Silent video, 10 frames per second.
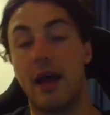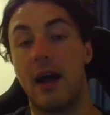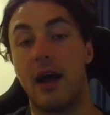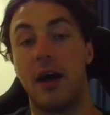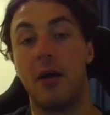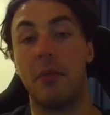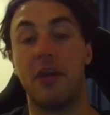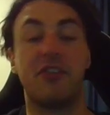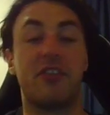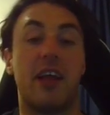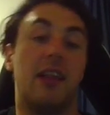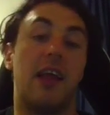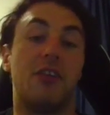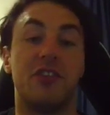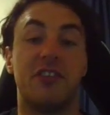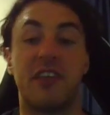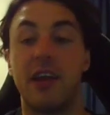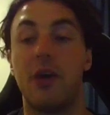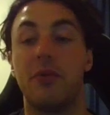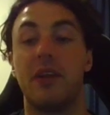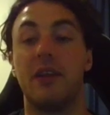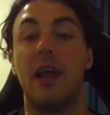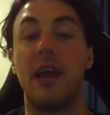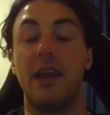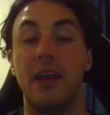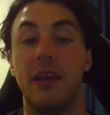it just allows you to stay healthy in lane.